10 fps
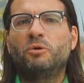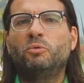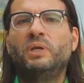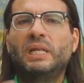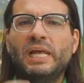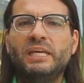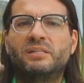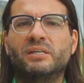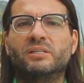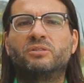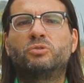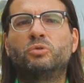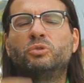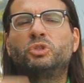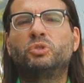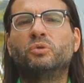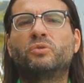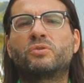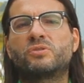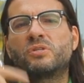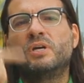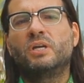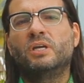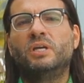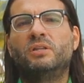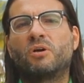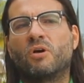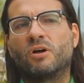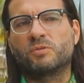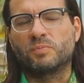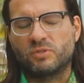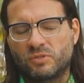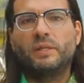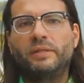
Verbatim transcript: related to truths in the cosmos.